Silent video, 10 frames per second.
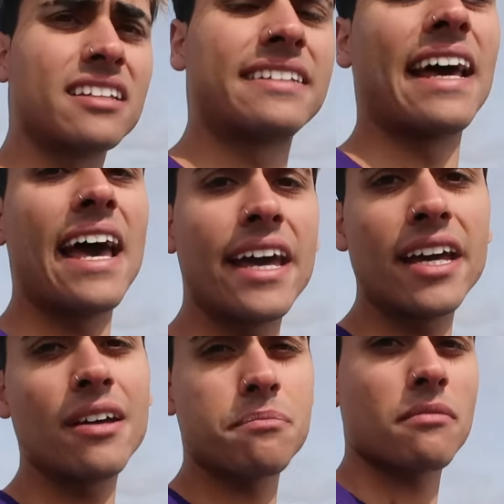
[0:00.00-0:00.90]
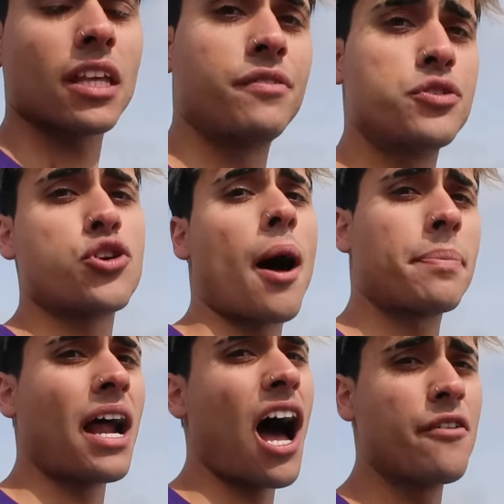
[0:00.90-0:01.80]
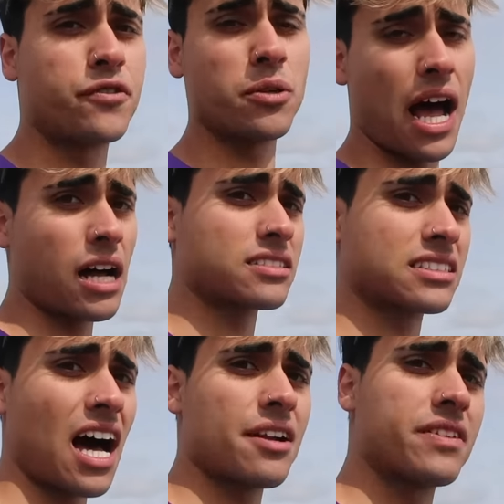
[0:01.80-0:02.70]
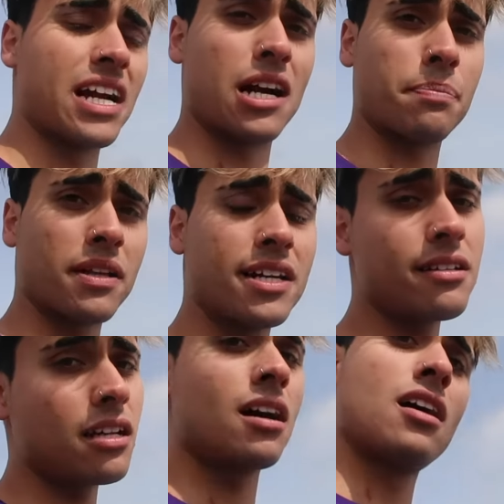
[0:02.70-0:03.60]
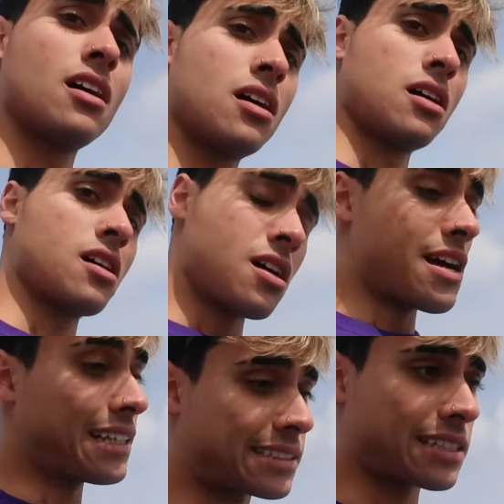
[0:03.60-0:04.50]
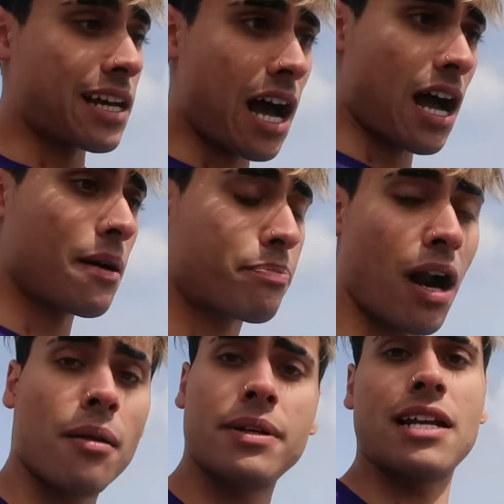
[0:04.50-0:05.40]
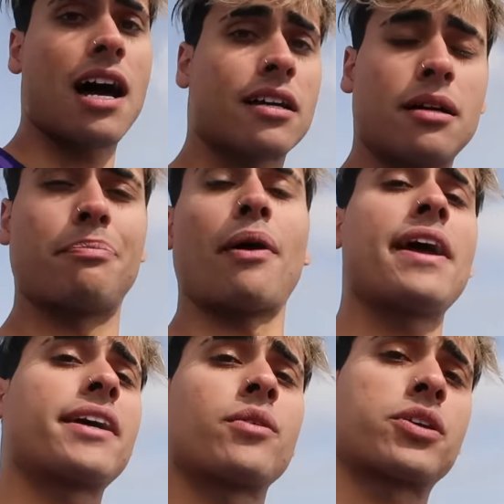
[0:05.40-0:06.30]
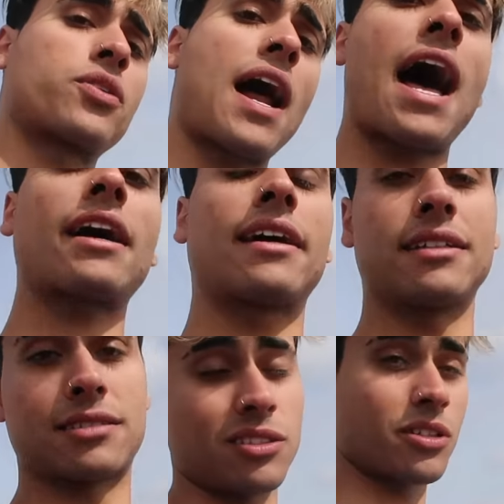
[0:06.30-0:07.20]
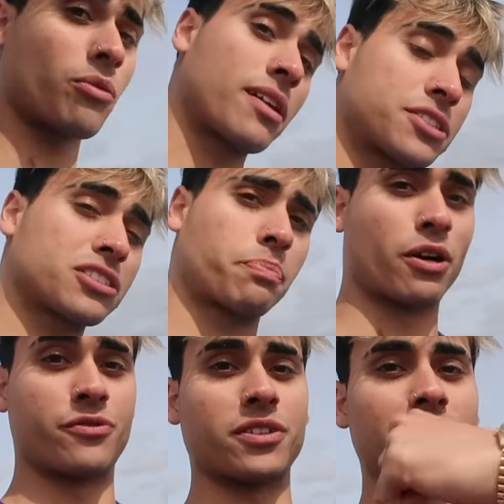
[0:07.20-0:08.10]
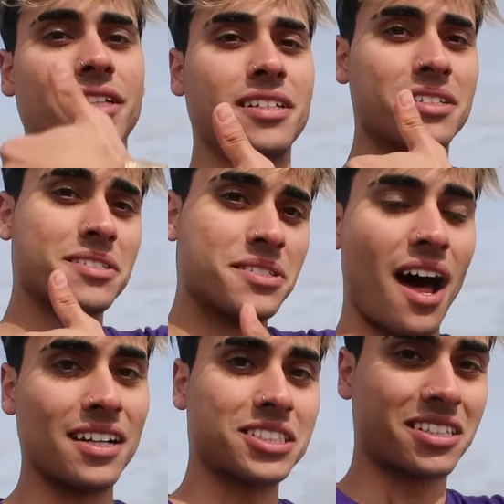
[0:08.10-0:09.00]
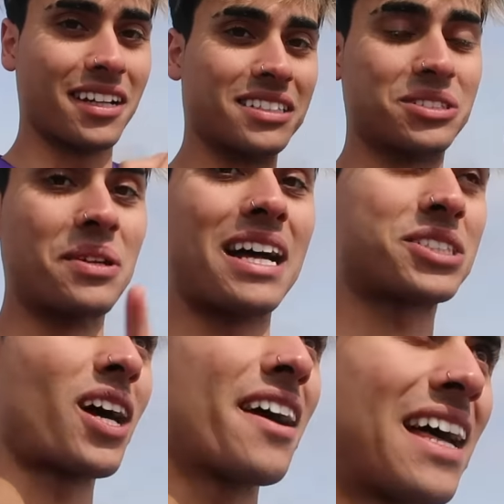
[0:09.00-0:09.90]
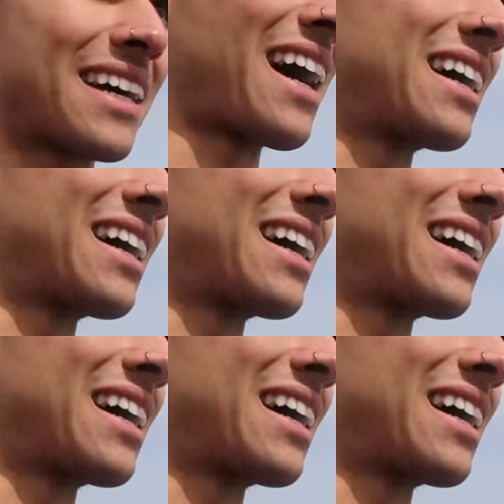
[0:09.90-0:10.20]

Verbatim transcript: of the day, if you drop an iPhone outside of an airplane, it's uh, probably not gonna break or crack and it's still gonna work just perfectly. Nah, just kidding. Do not try that,